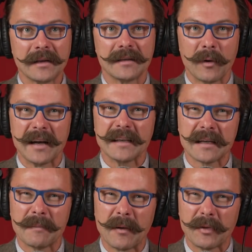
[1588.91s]
What
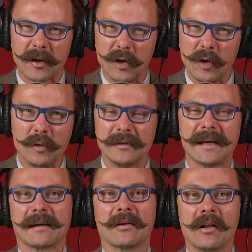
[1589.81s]
is it about the
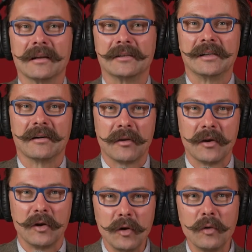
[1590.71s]
new technology
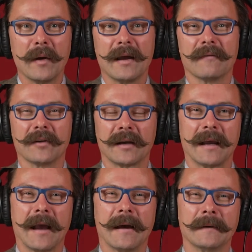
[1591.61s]
or the new way of
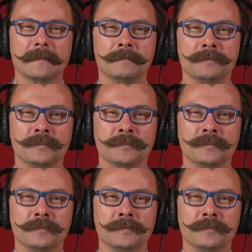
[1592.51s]
looking at it?